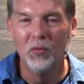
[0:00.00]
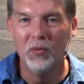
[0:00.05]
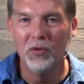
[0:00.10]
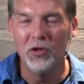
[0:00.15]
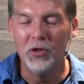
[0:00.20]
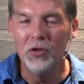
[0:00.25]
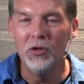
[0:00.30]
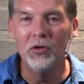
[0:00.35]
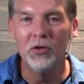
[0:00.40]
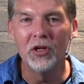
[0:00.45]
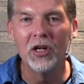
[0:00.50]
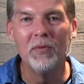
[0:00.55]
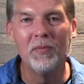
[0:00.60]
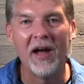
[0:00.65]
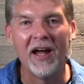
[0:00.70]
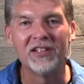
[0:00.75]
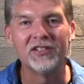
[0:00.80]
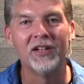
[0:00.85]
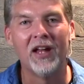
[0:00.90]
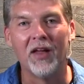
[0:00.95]
You, you can
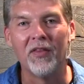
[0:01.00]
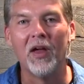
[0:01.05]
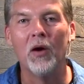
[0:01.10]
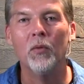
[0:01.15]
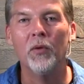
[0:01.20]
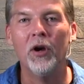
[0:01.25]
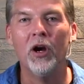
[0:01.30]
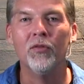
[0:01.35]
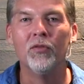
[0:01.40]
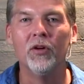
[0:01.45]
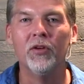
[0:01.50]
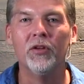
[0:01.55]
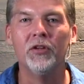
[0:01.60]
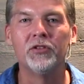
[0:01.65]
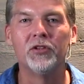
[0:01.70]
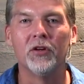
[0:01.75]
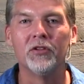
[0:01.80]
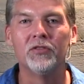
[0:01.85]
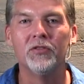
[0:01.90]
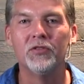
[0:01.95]
imagine how that went over in the
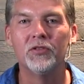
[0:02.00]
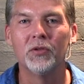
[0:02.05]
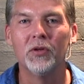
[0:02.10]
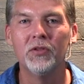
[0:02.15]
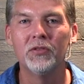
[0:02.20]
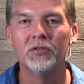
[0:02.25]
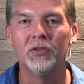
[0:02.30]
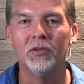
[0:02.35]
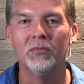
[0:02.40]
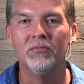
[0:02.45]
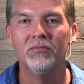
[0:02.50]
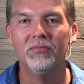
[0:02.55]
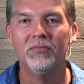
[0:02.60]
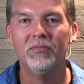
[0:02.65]
Church of Jerusalem.